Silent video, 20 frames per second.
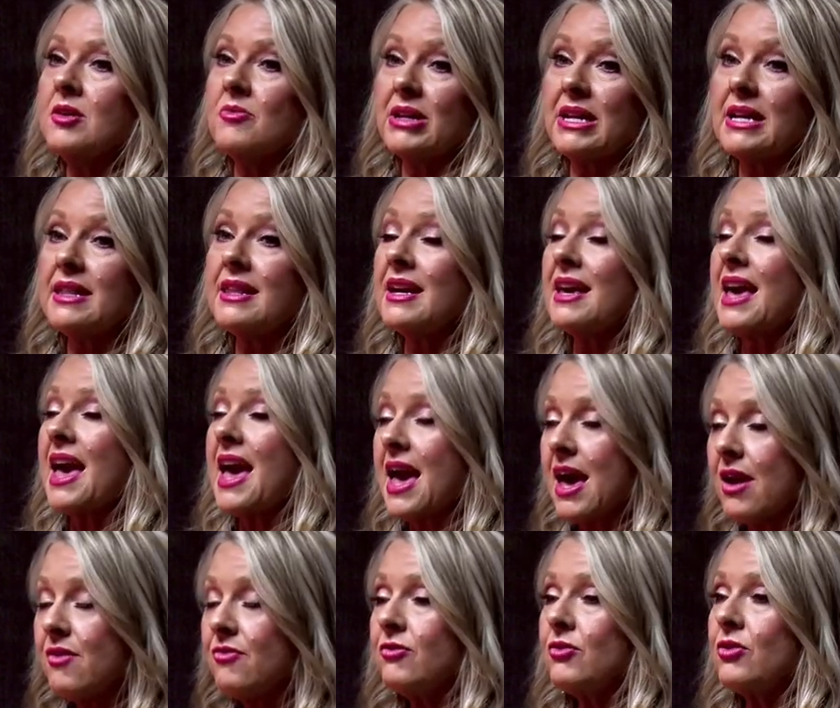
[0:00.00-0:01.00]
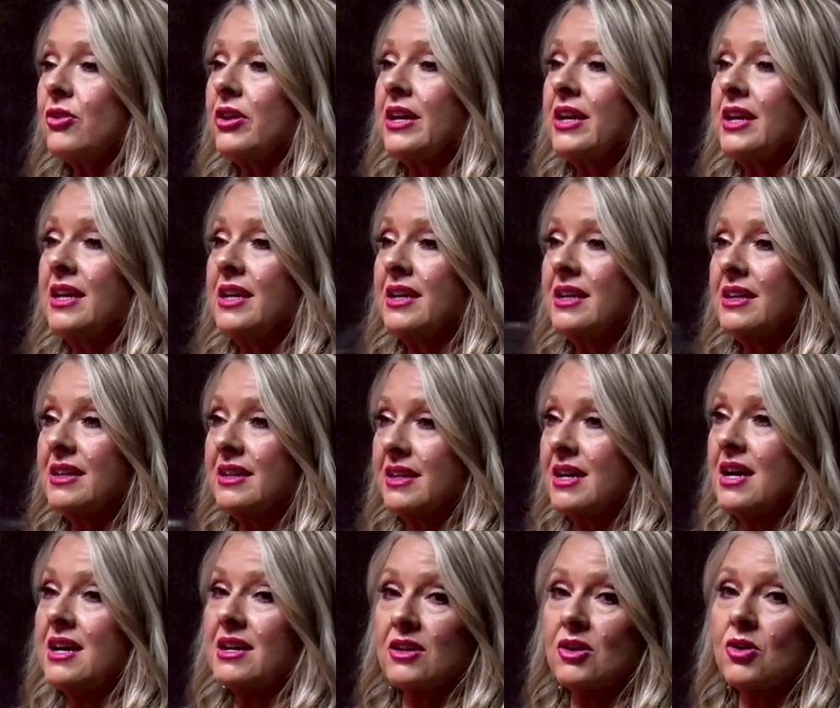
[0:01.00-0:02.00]
but I think every
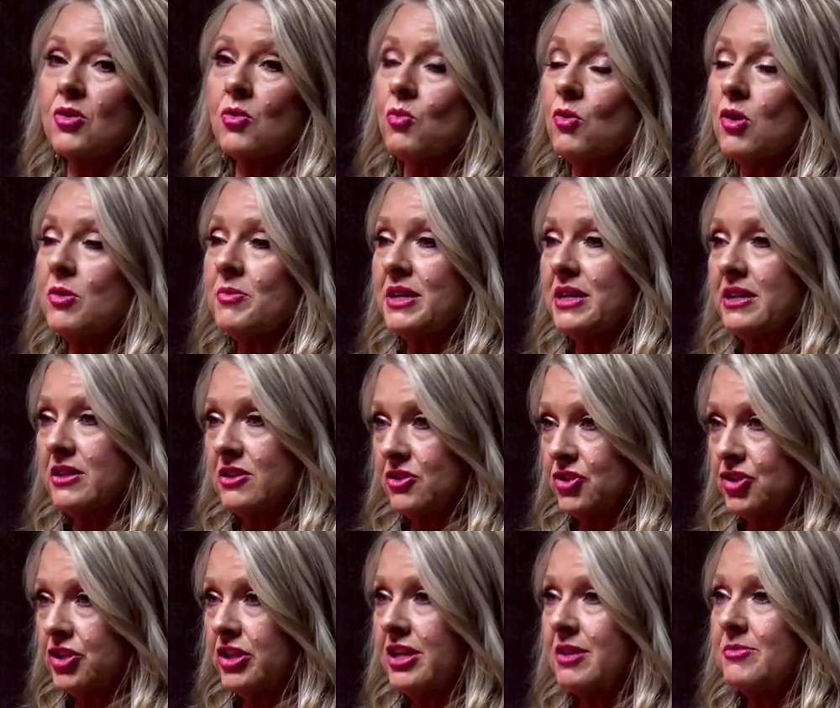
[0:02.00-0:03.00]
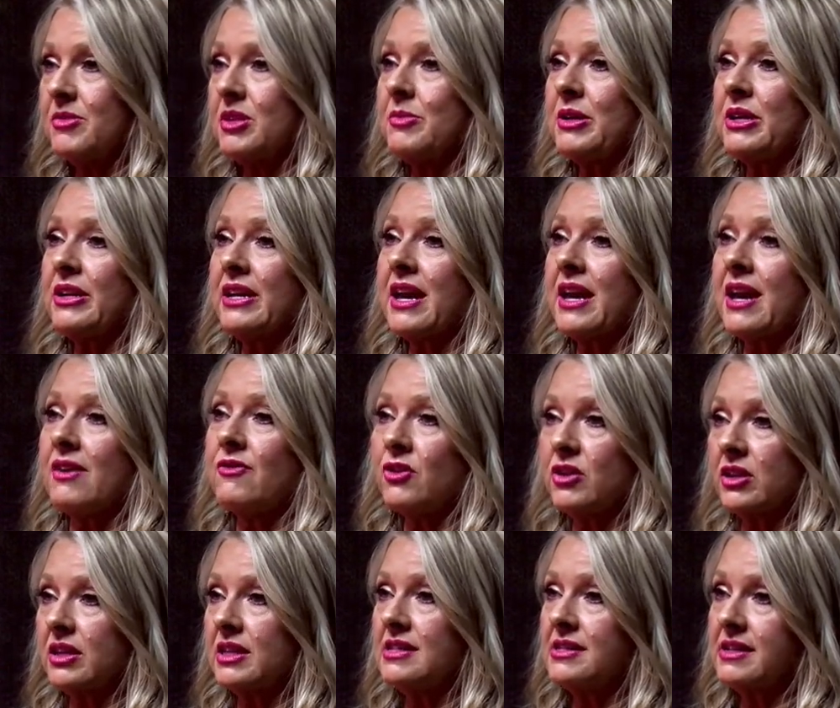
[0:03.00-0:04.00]
young woman should come into Mary Kay for
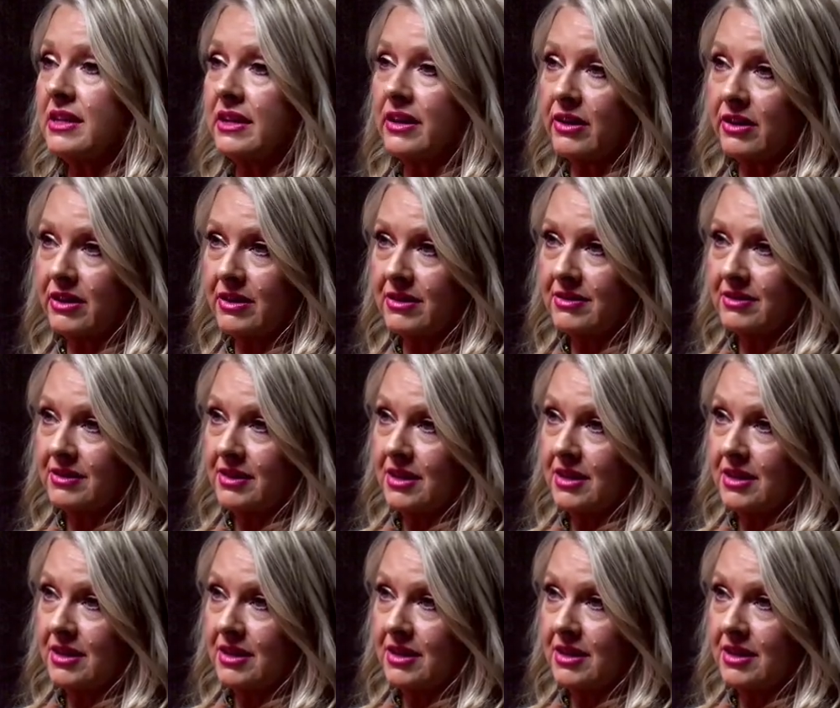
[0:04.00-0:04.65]
at least a year